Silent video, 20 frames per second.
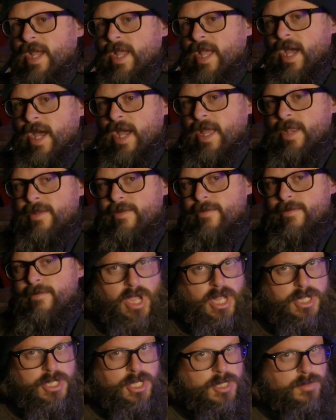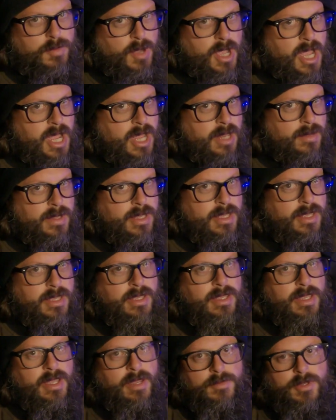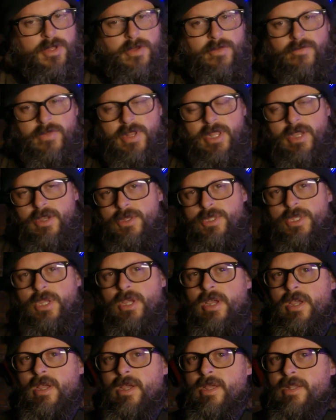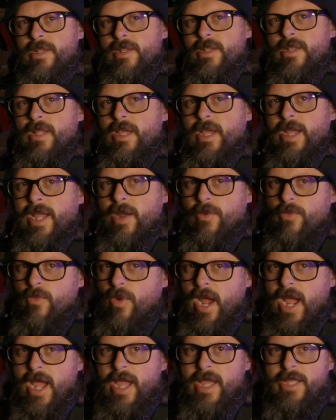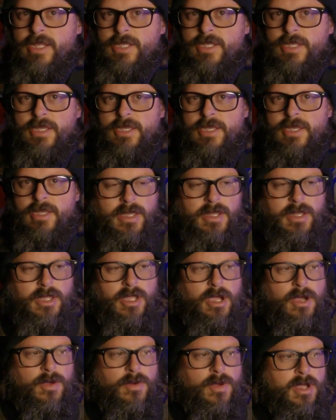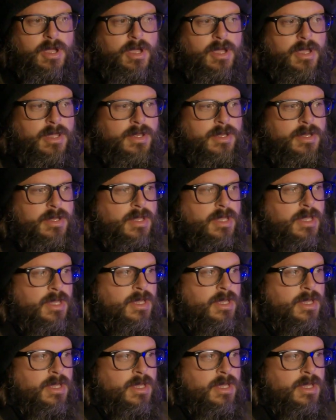I got projects behind me I'm doing videos on. I got rides gonna go on.